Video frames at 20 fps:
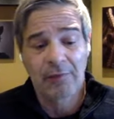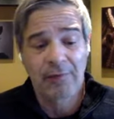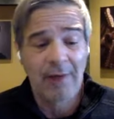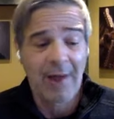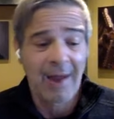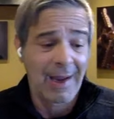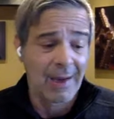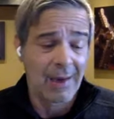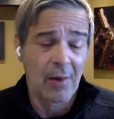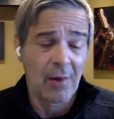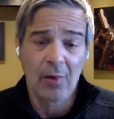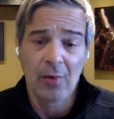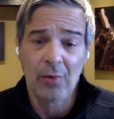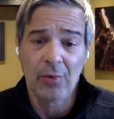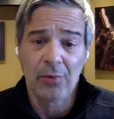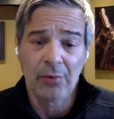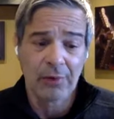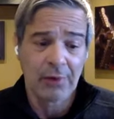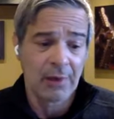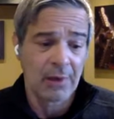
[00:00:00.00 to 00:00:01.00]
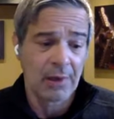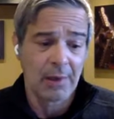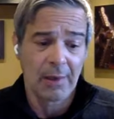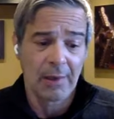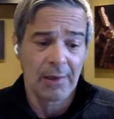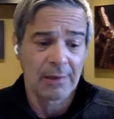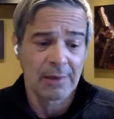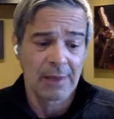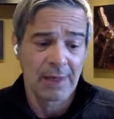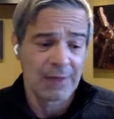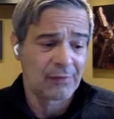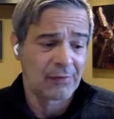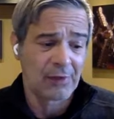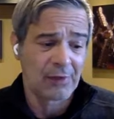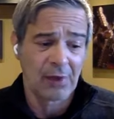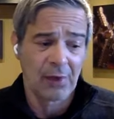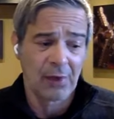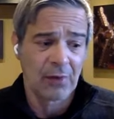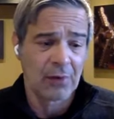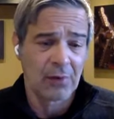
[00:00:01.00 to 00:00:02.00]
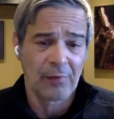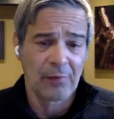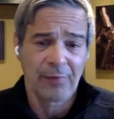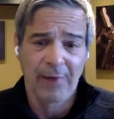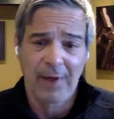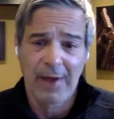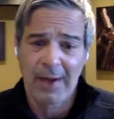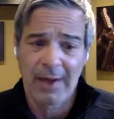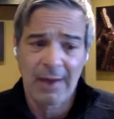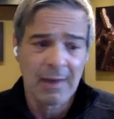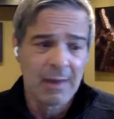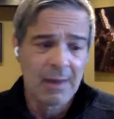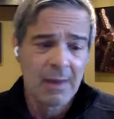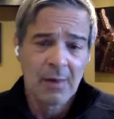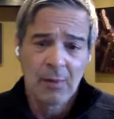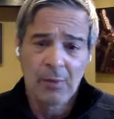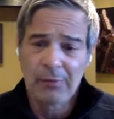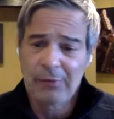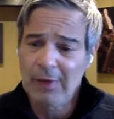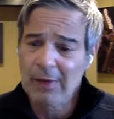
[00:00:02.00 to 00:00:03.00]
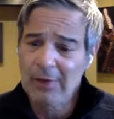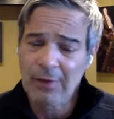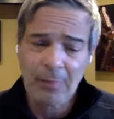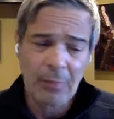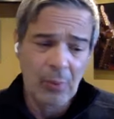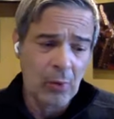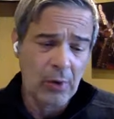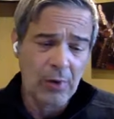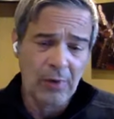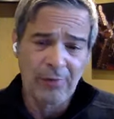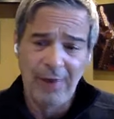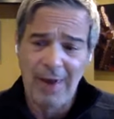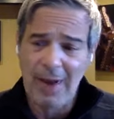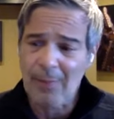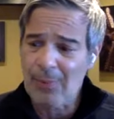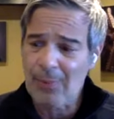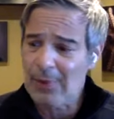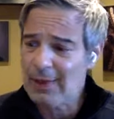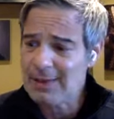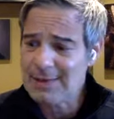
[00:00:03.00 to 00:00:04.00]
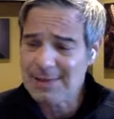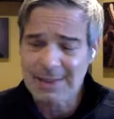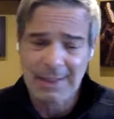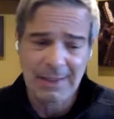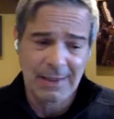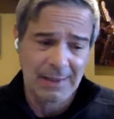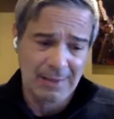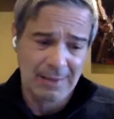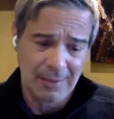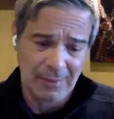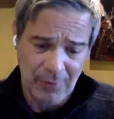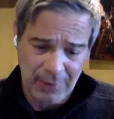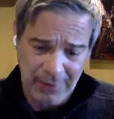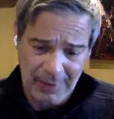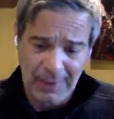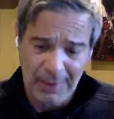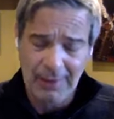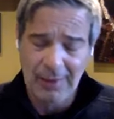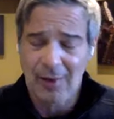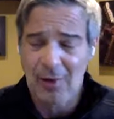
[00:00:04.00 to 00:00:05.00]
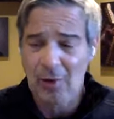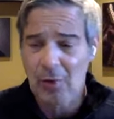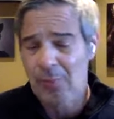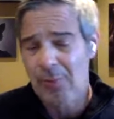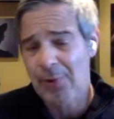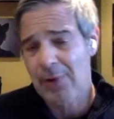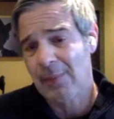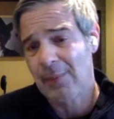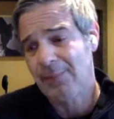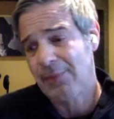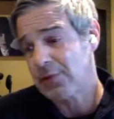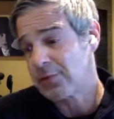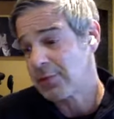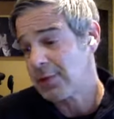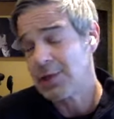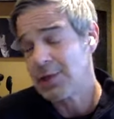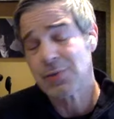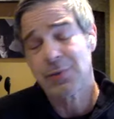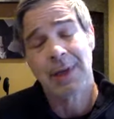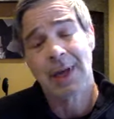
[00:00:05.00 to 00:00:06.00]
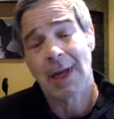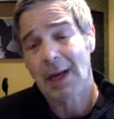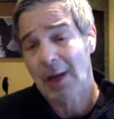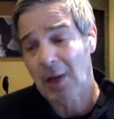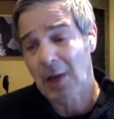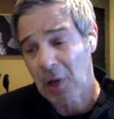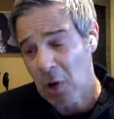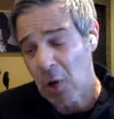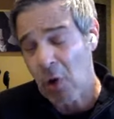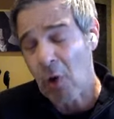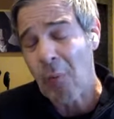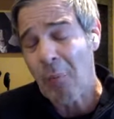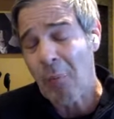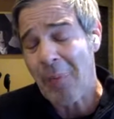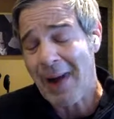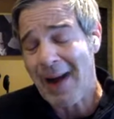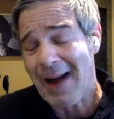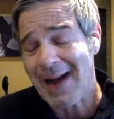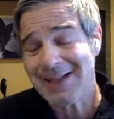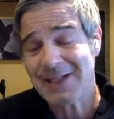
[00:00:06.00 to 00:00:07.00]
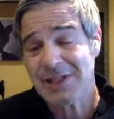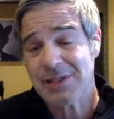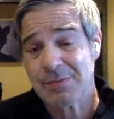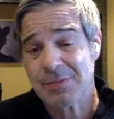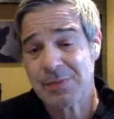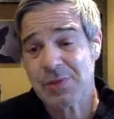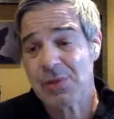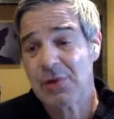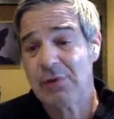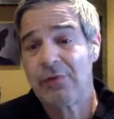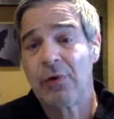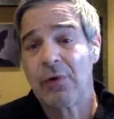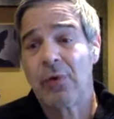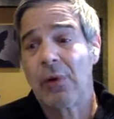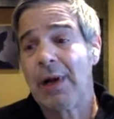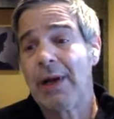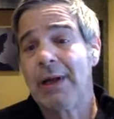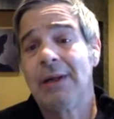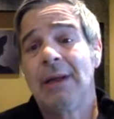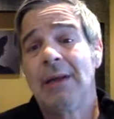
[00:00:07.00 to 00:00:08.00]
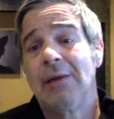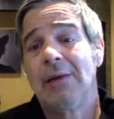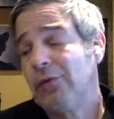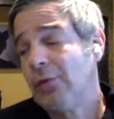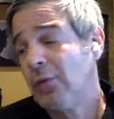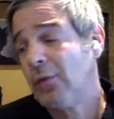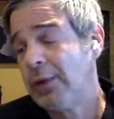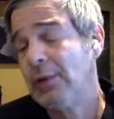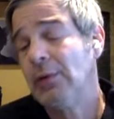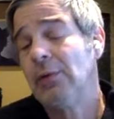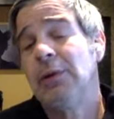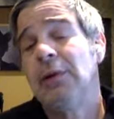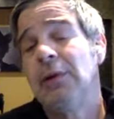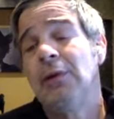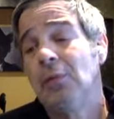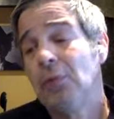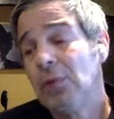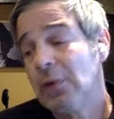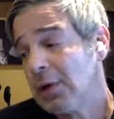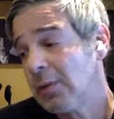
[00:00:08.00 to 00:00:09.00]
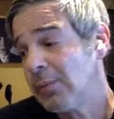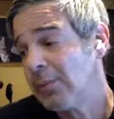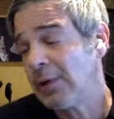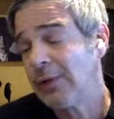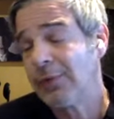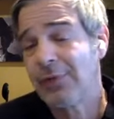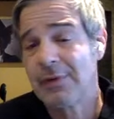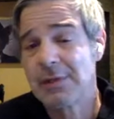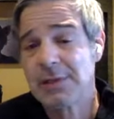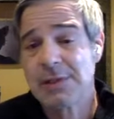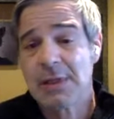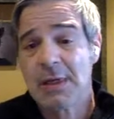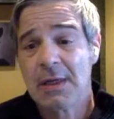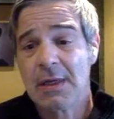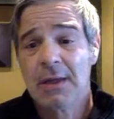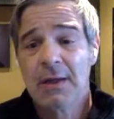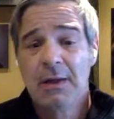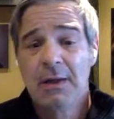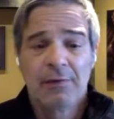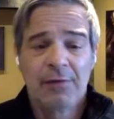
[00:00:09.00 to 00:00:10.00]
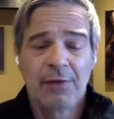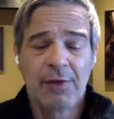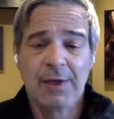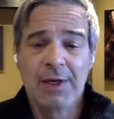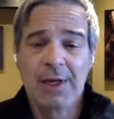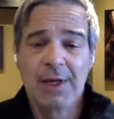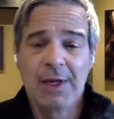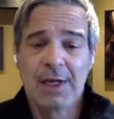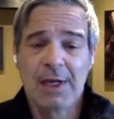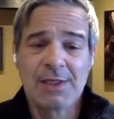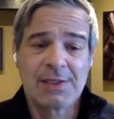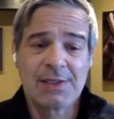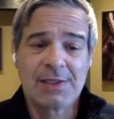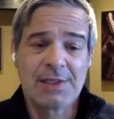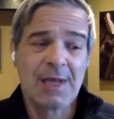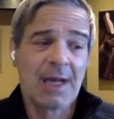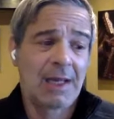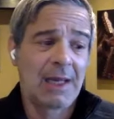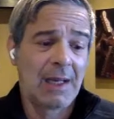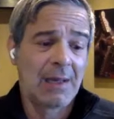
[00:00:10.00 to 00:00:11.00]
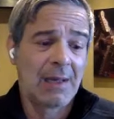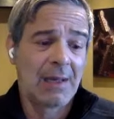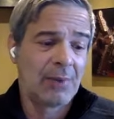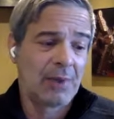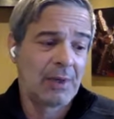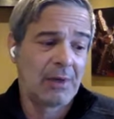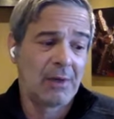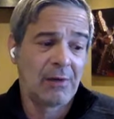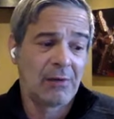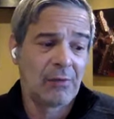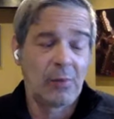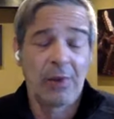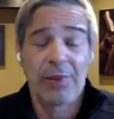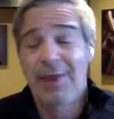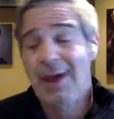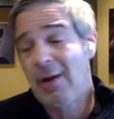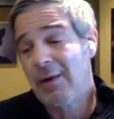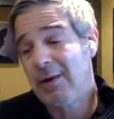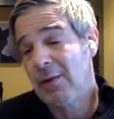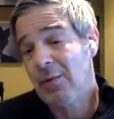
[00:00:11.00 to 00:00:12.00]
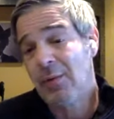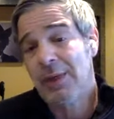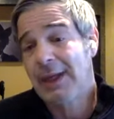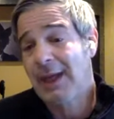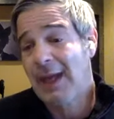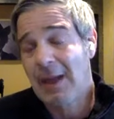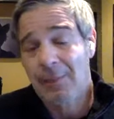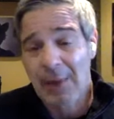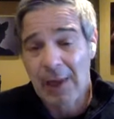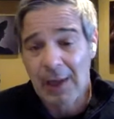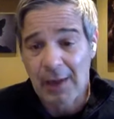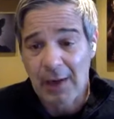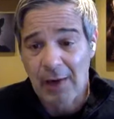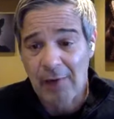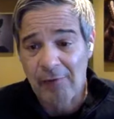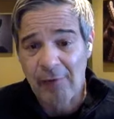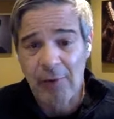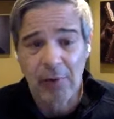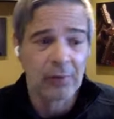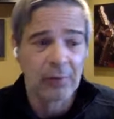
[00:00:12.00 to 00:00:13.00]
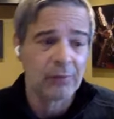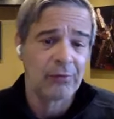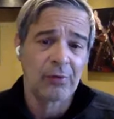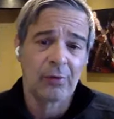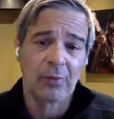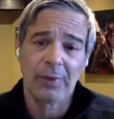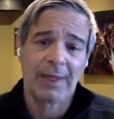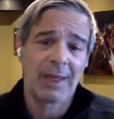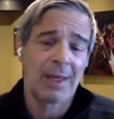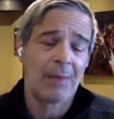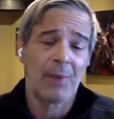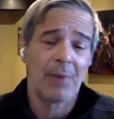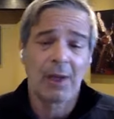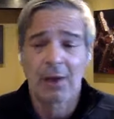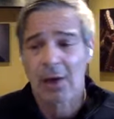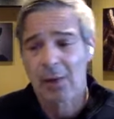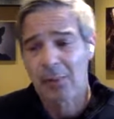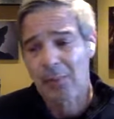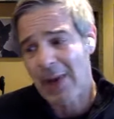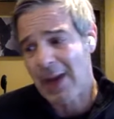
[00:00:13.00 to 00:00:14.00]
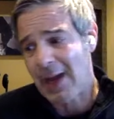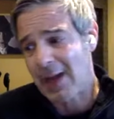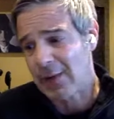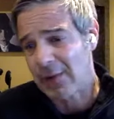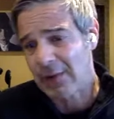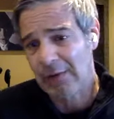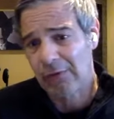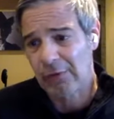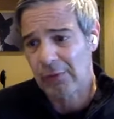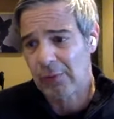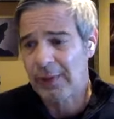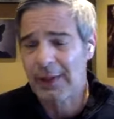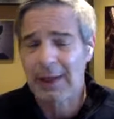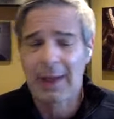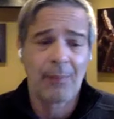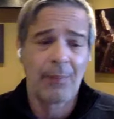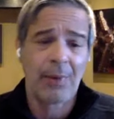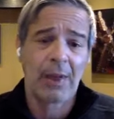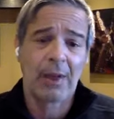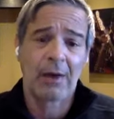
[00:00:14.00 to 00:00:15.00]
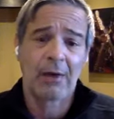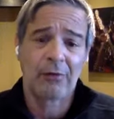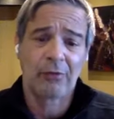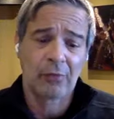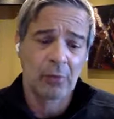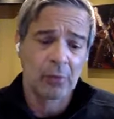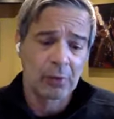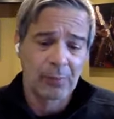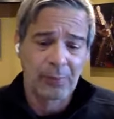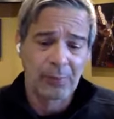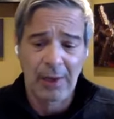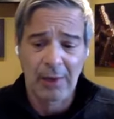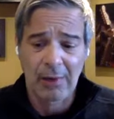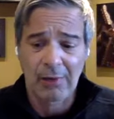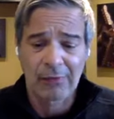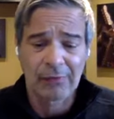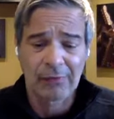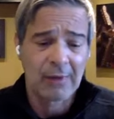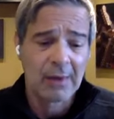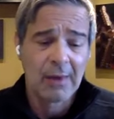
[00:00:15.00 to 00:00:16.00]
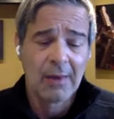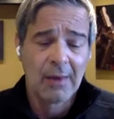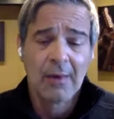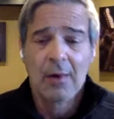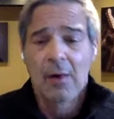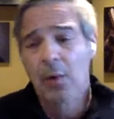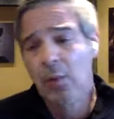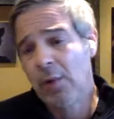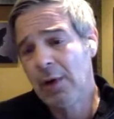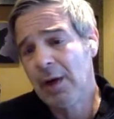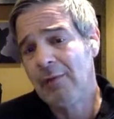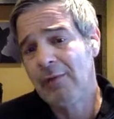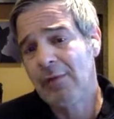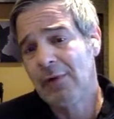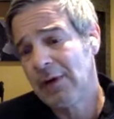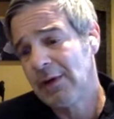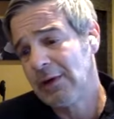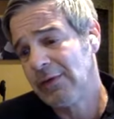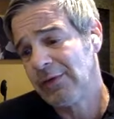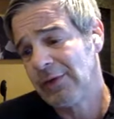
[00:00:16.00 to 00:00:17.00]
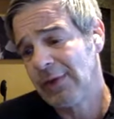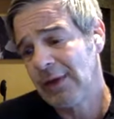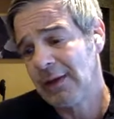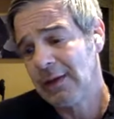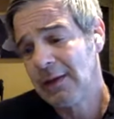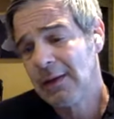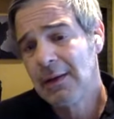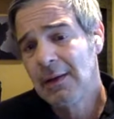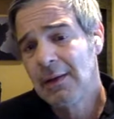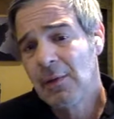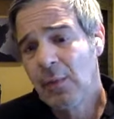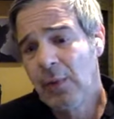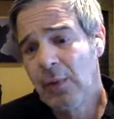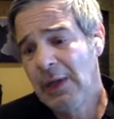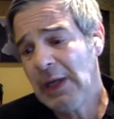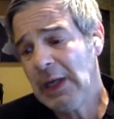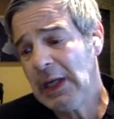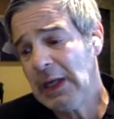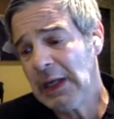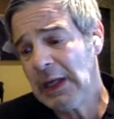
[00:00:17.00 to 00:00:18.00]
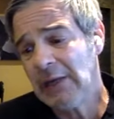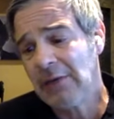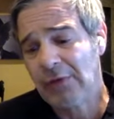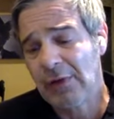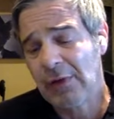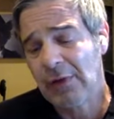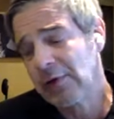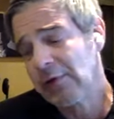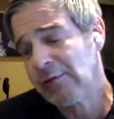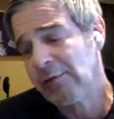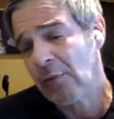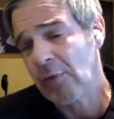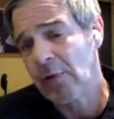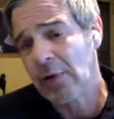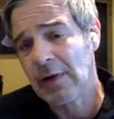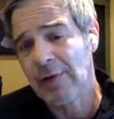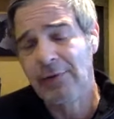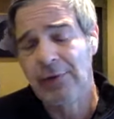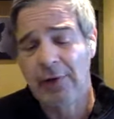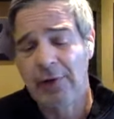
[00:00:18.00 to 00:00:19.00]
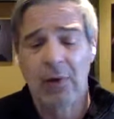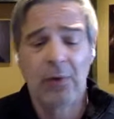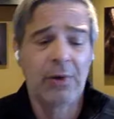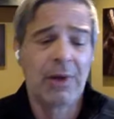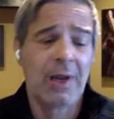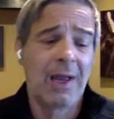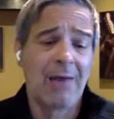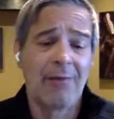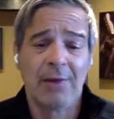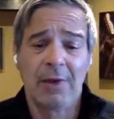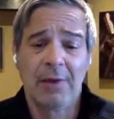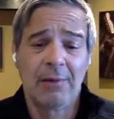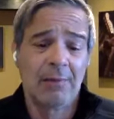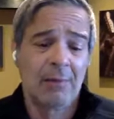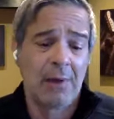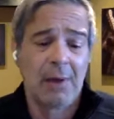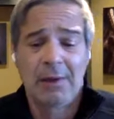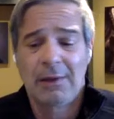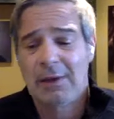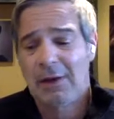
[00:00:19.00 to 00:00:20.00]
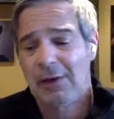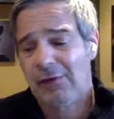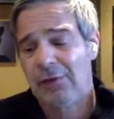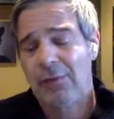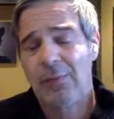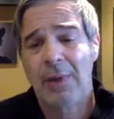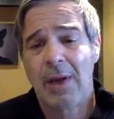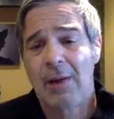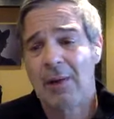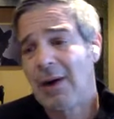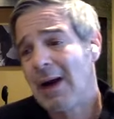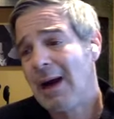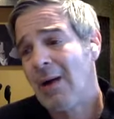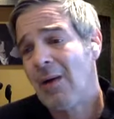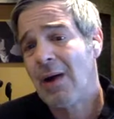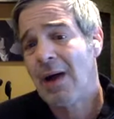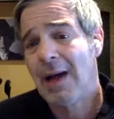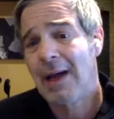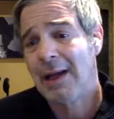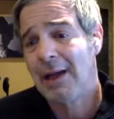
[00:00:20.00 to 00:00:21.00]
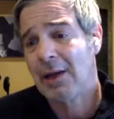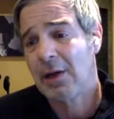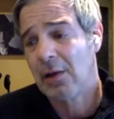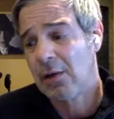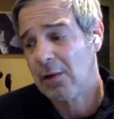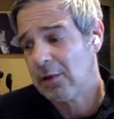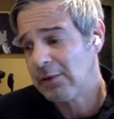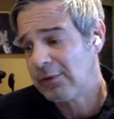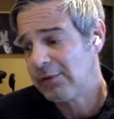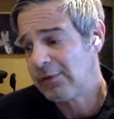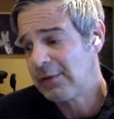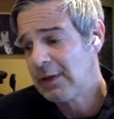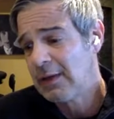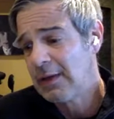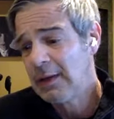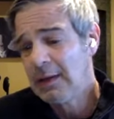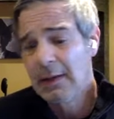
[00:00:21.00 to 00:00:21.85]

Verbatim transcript: if I owned uh, Tesla or if I was on the board of Apple, I'd say we need to open up the treasury and go buy some silver right now. So we don't need to worry about this for the next decade because without it we can't make our phones or we can't make our batteries or we can't make our solar panels or whatever it is that we need silver for if you don't have it it doesn't matter how high it goes